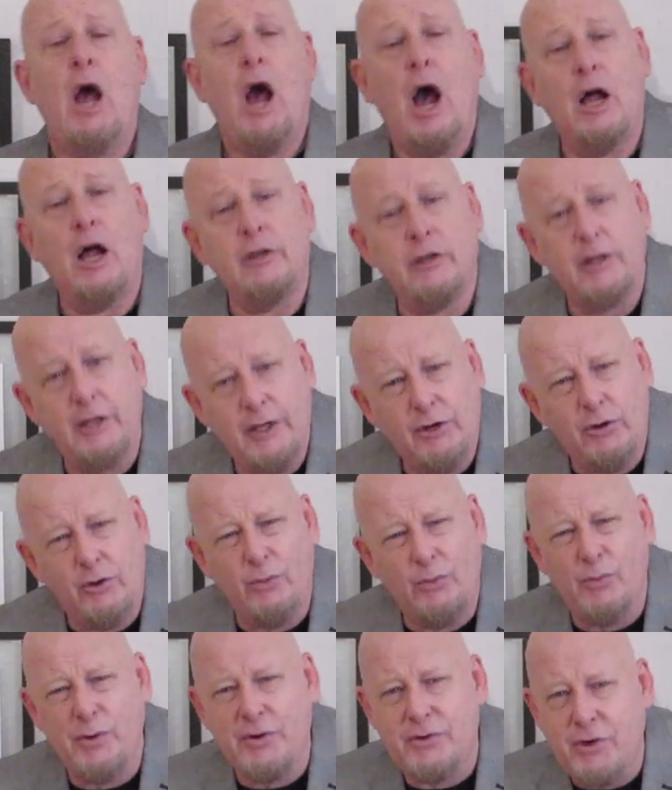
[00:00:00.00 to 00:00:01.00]
A
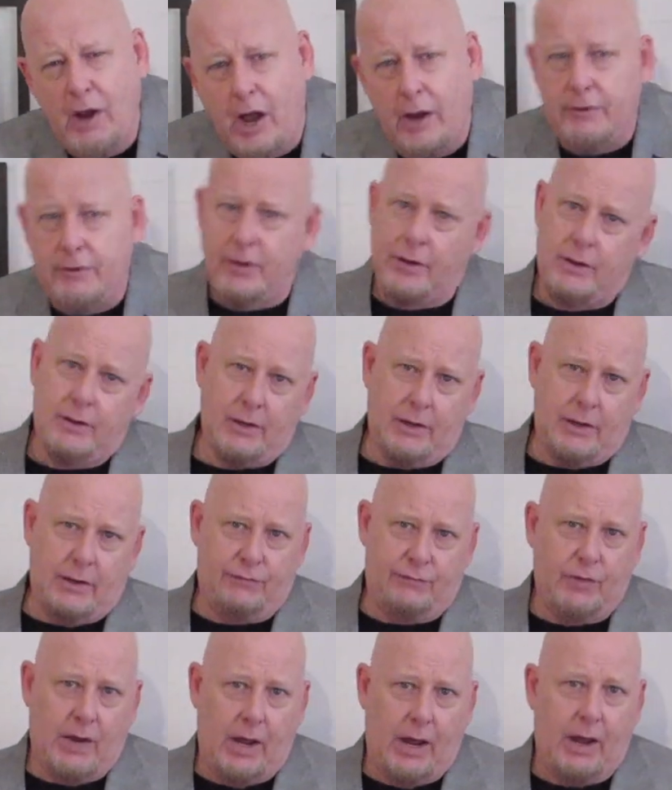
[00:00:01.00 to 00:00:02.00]
little redundant,
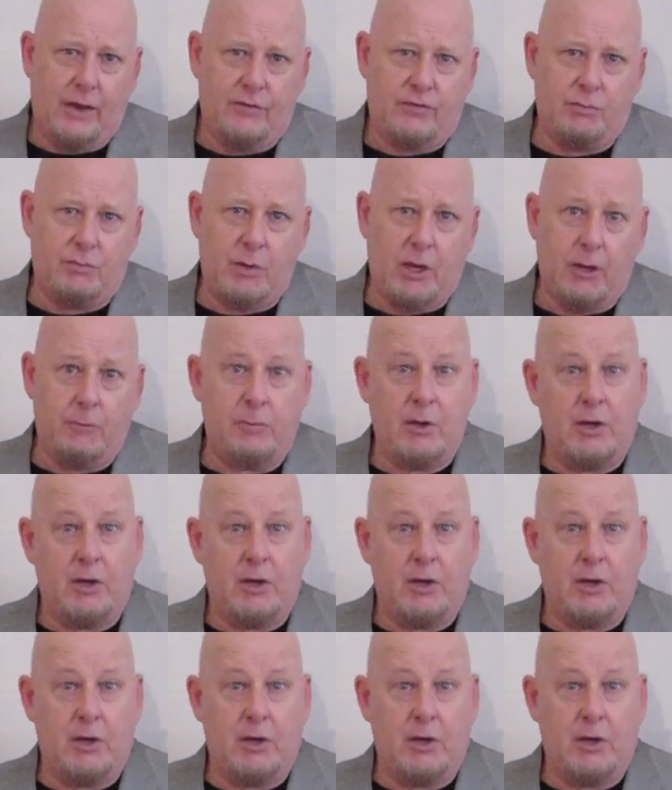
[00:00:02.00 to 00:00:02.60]
if you ask me,